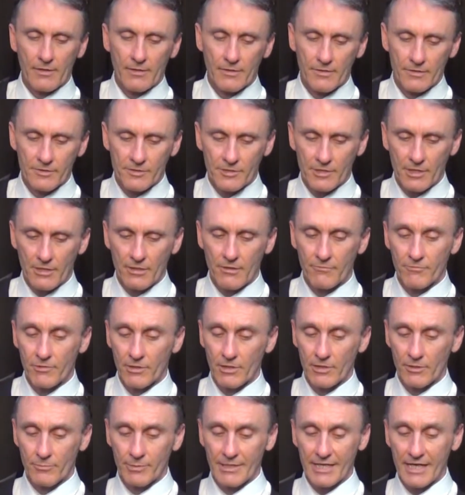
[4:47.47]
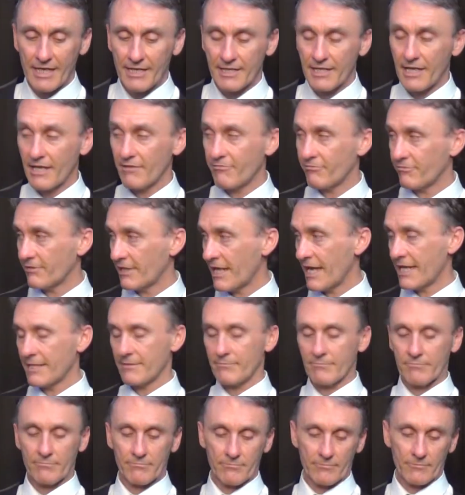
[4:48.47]
So if you're going to play an A flat,
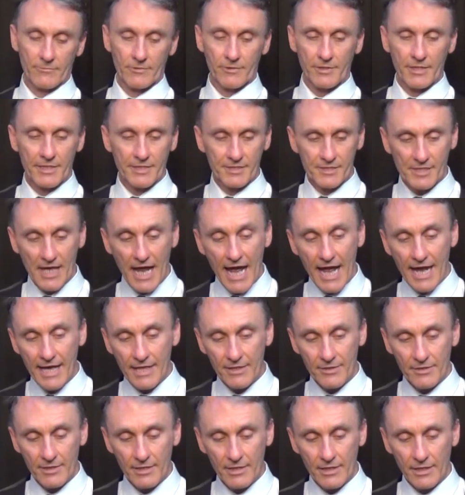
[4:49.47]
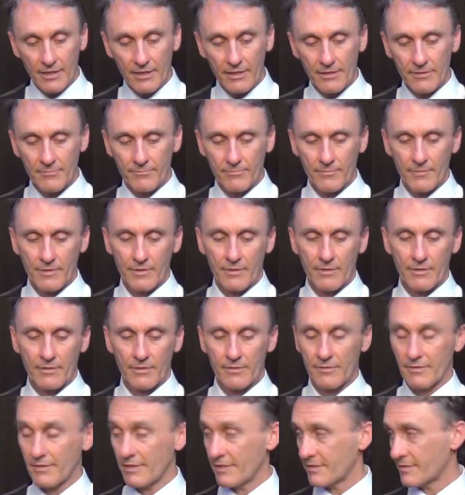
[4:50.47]
well, there's A there,
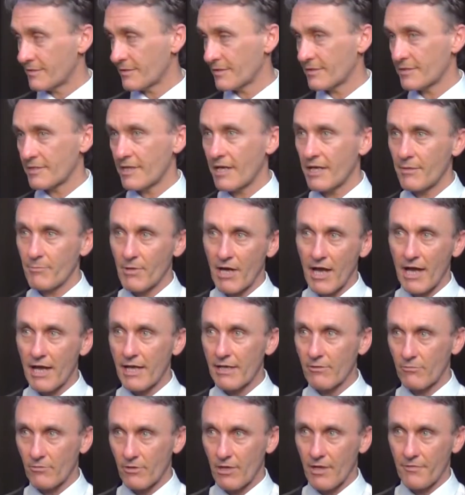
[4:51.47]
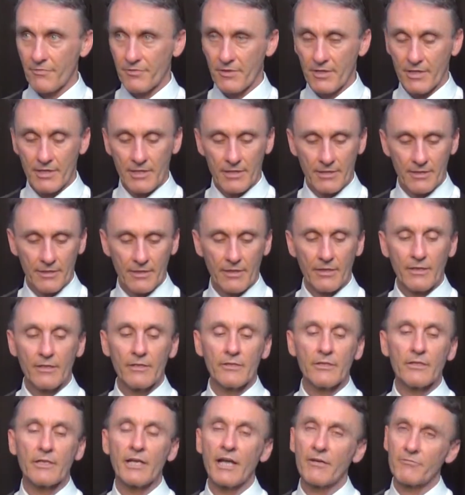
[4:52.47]
there's the same A right there,
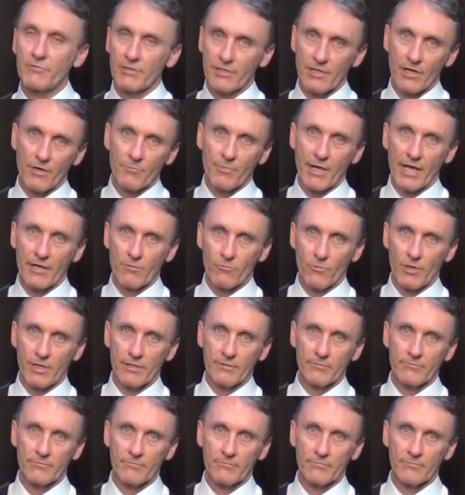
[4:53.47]
you'd have to go back one